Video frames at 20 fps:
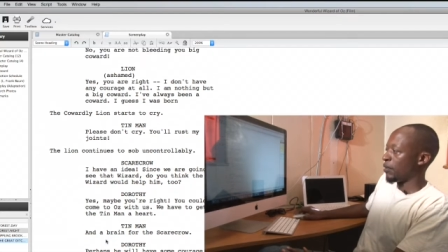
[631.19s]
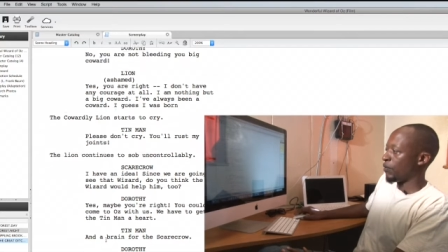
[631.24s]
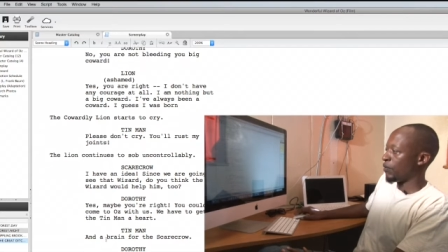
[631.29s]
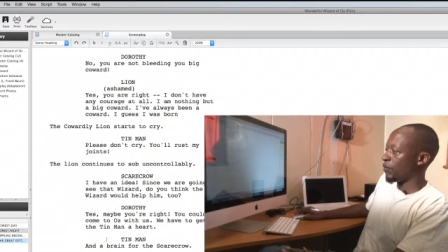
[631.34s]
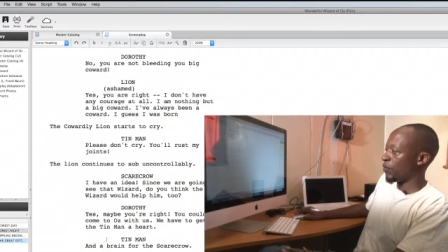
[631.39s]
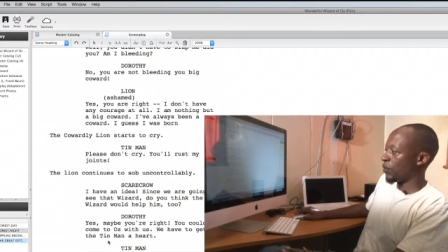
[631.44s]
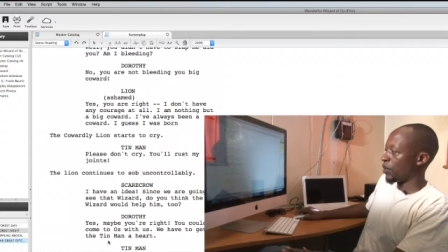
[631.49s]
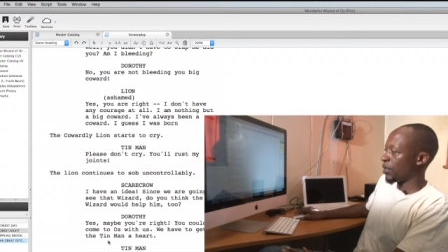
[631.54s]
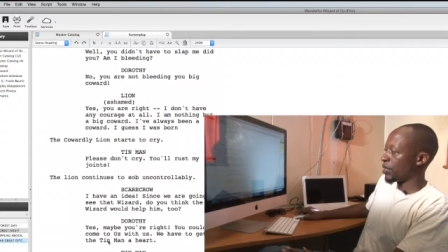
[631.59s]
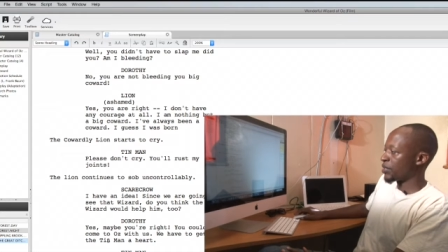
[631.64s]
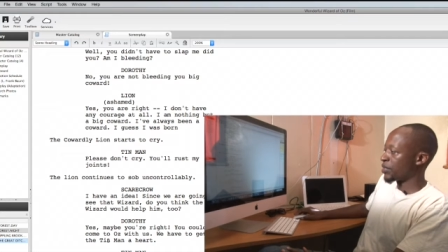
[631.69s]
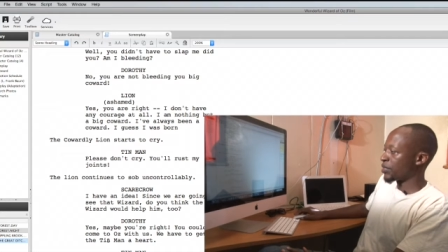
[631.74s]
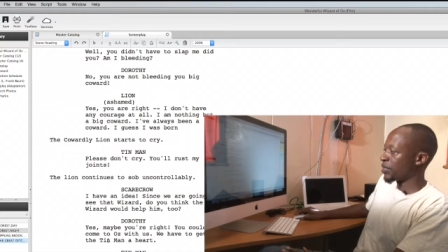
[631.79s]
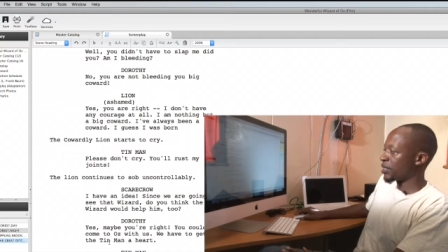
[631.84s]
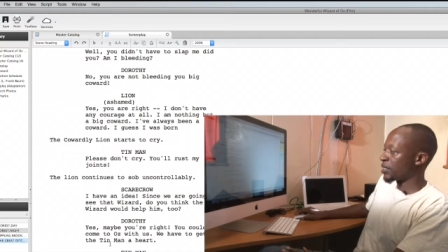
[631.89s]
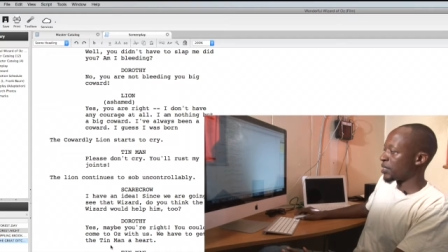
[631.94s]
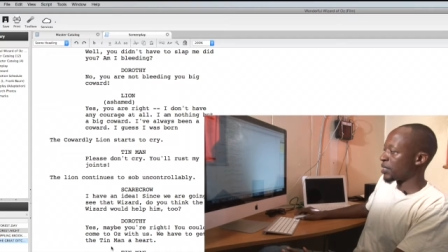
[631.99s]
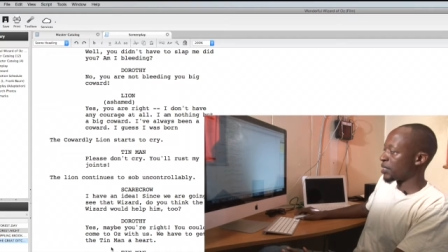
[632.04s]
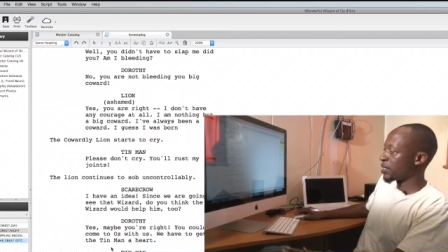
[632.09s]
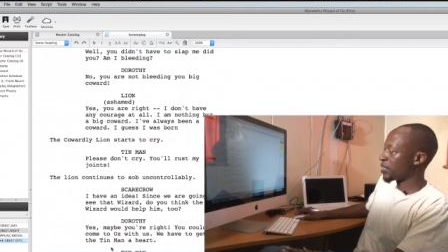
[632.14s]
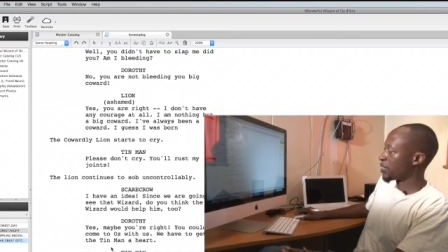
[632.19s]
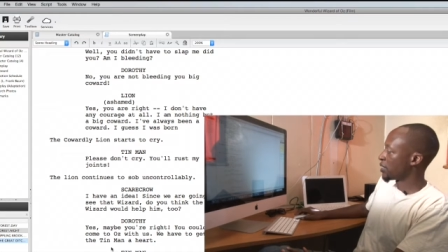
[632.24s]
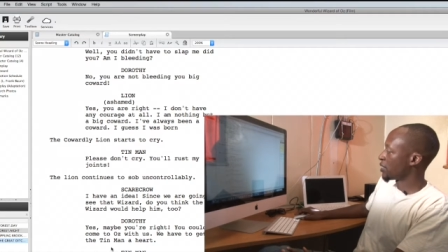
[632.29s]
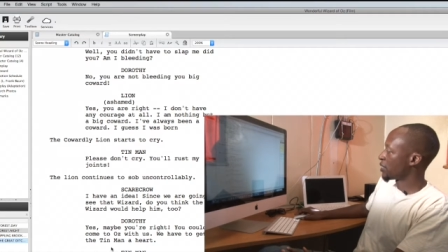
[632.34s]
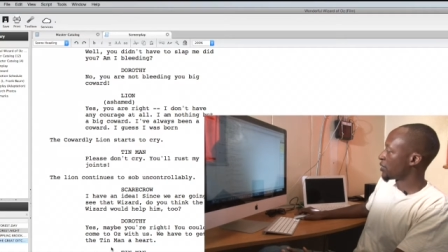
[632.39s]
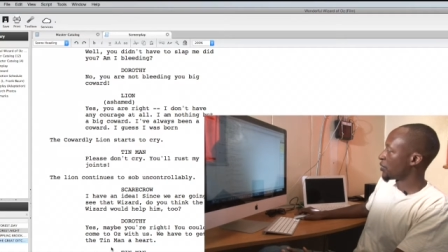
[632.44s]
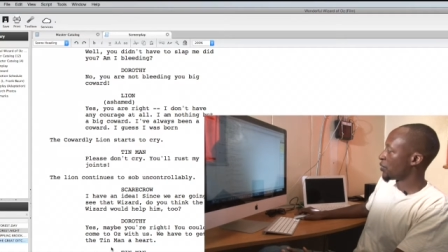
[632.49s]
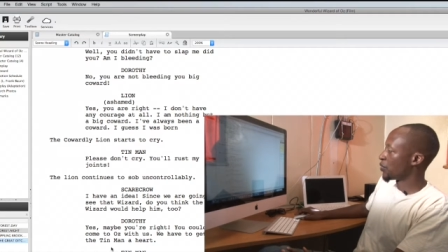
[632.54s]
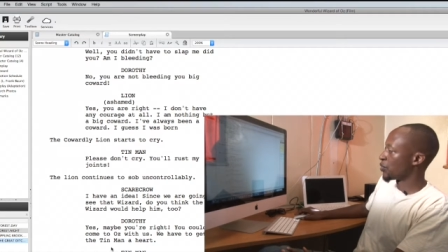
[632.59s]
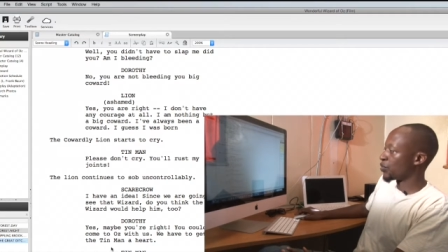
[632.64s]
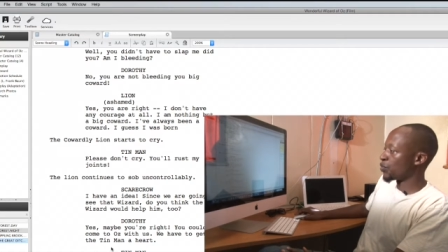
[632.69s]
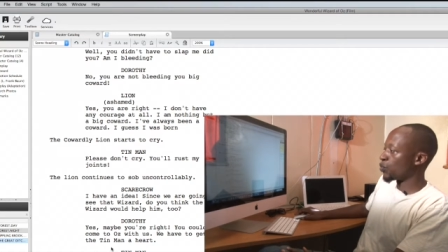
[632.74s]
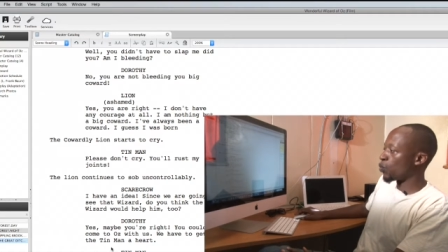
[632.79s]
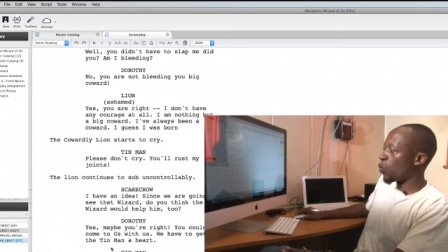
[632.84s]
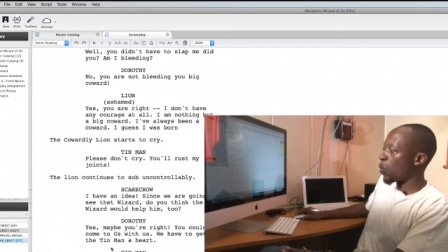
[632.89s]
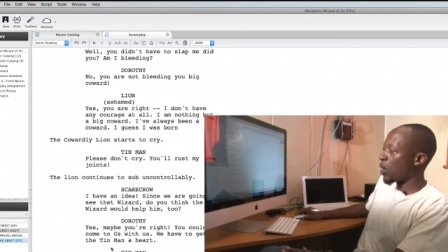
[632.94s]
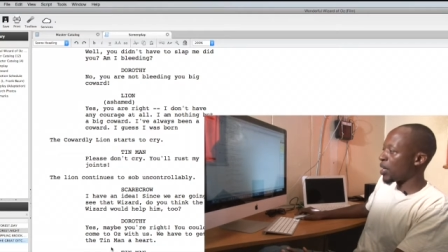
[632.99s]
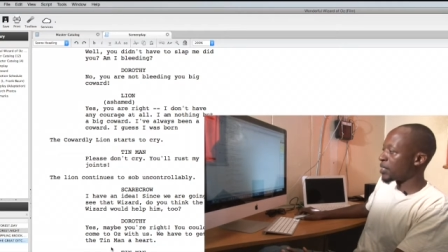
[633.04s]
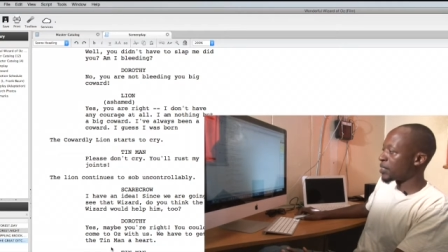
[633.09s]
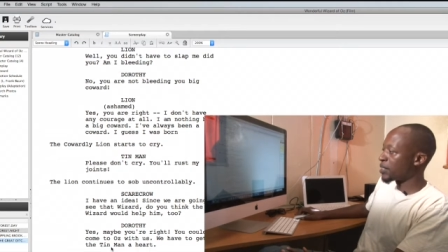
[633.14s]
For instance, it's just used
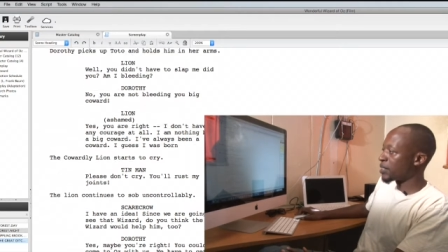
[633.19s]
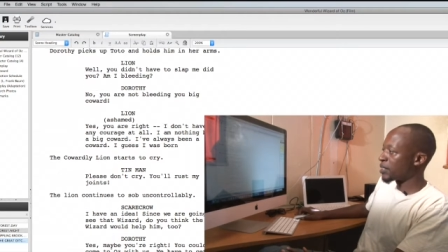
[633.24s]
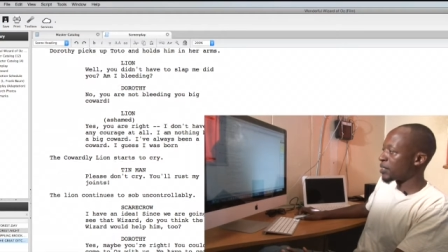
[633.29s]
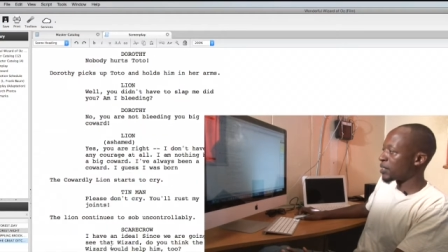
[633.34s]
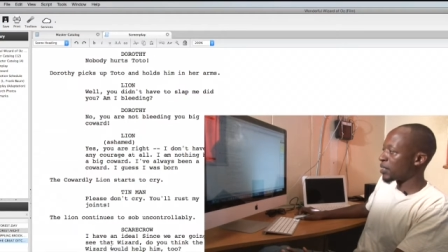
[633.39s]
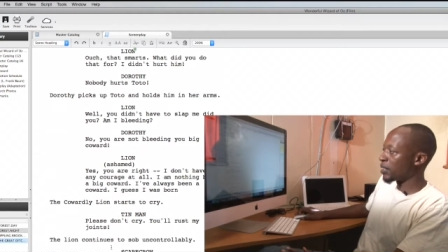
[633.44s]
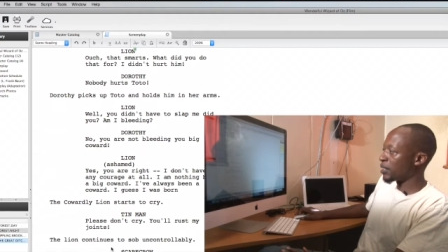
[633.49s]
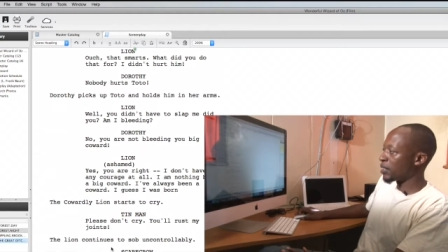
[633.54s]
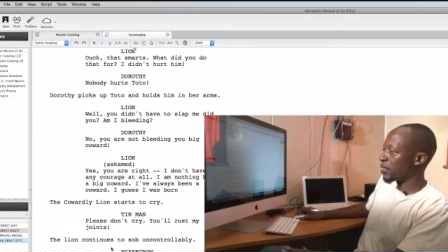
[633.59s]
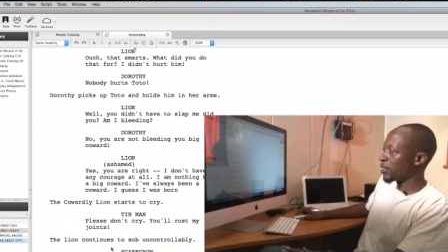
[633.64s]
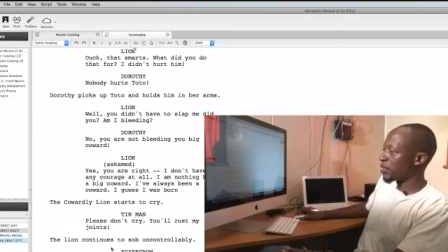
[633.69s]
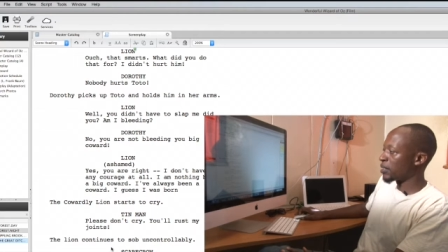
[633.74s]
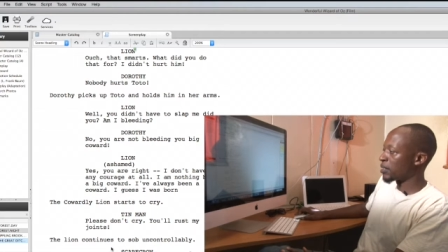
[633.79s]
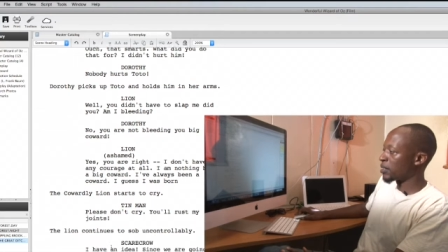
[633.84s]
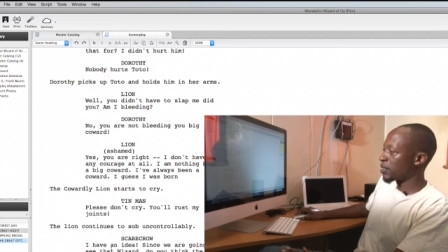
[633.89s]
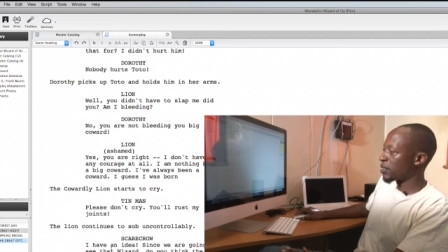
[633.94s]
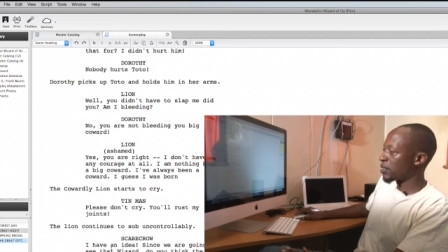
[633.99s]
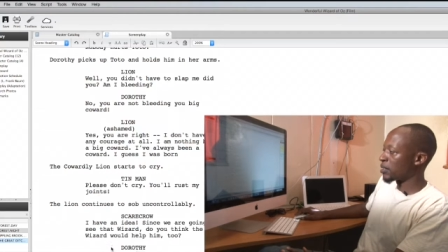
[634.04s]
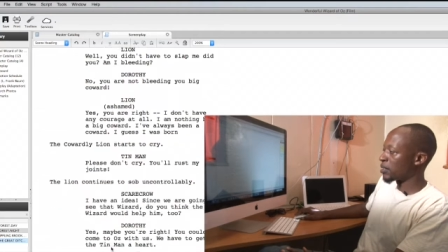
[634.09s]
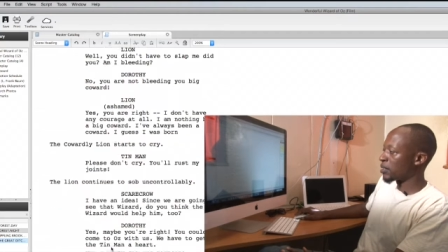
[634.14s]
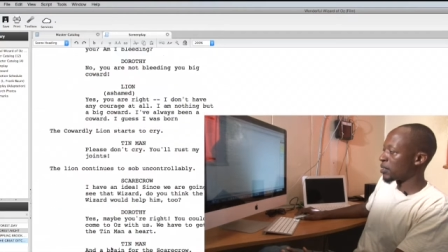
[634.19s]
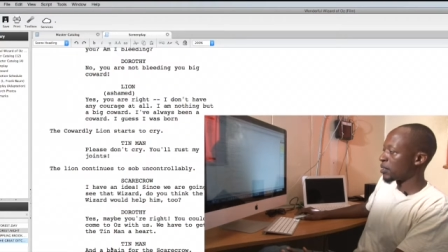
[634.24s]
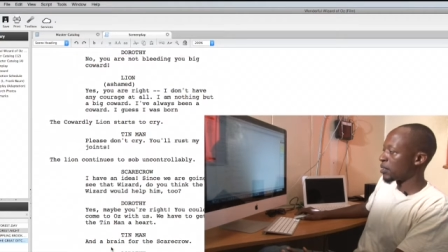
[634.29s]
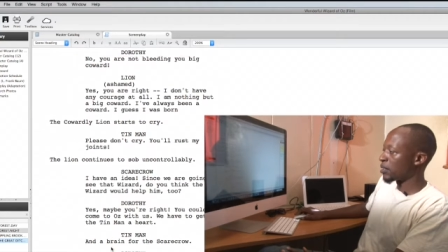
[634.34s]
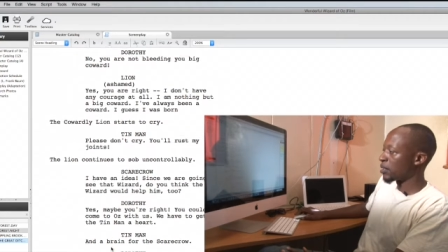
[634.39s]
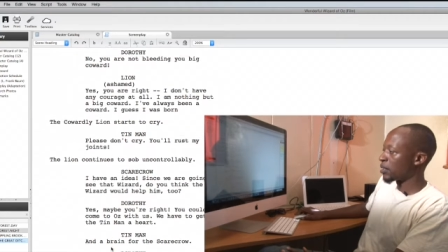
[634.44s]
once in this